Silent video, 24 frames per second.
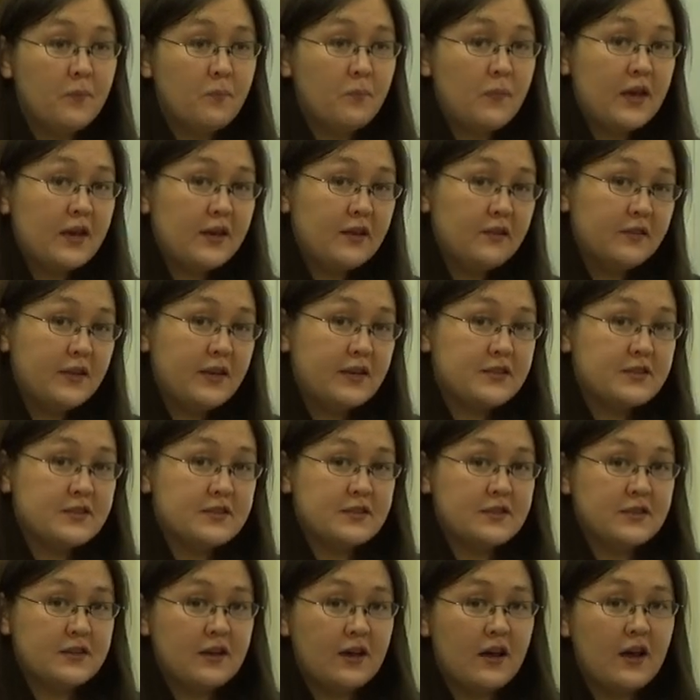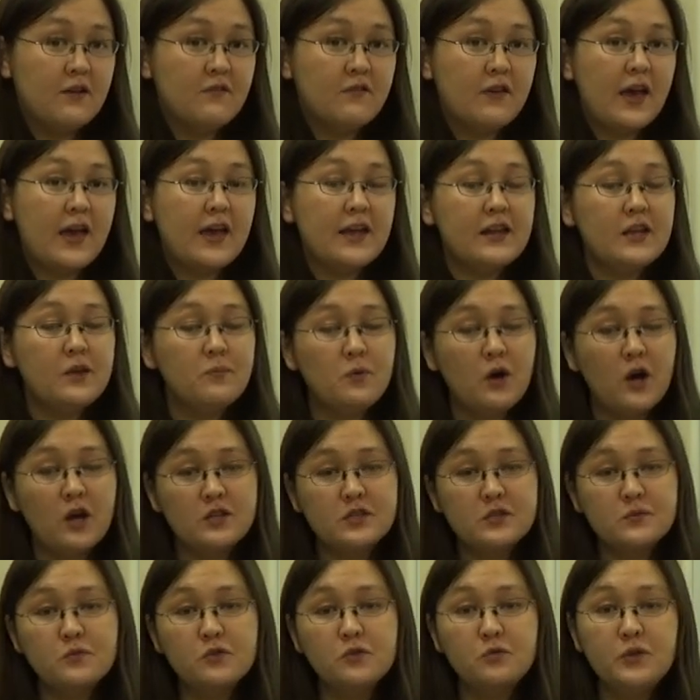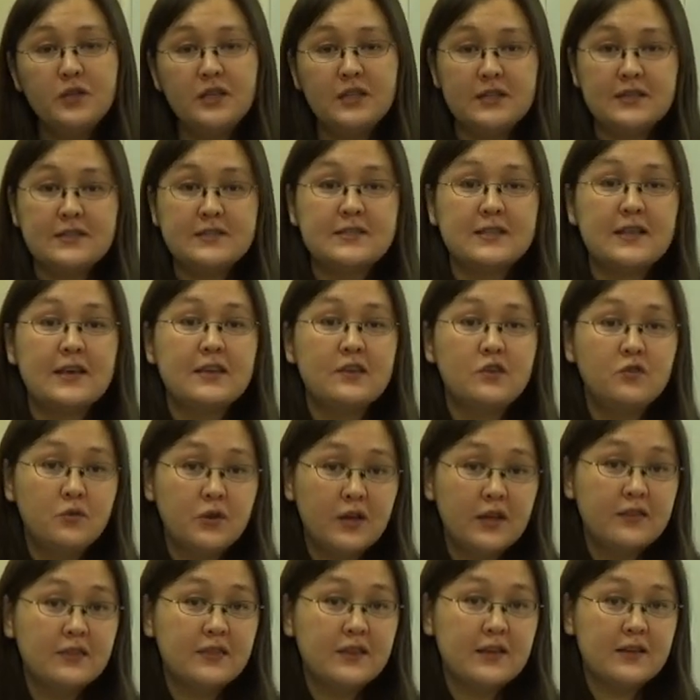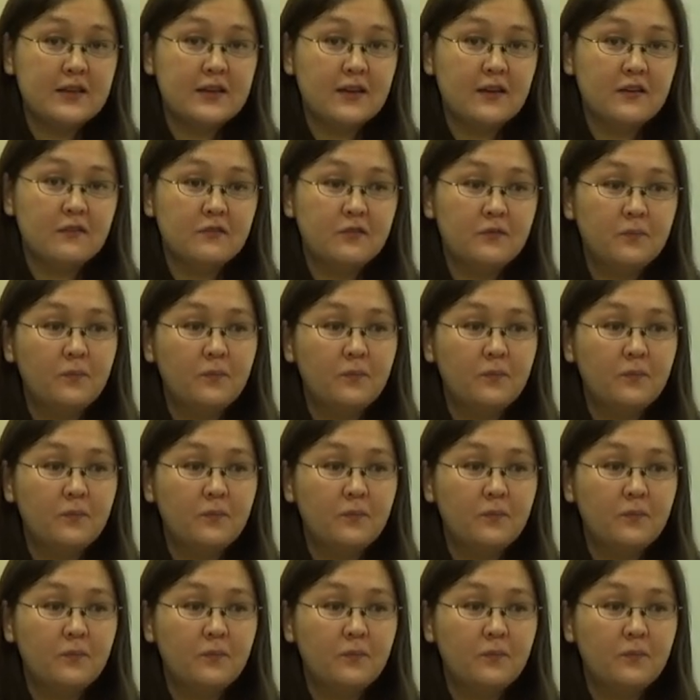Make a list of any possible weakness that you can think of,